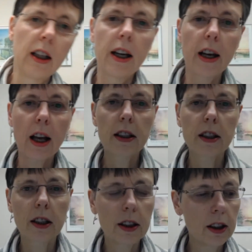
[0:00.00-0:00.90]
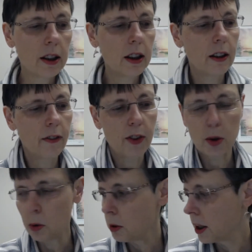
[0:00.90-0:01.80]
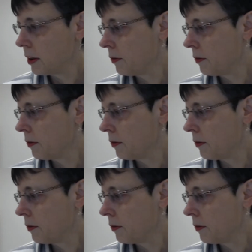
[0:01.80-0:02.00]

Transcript: and lots of good looking food.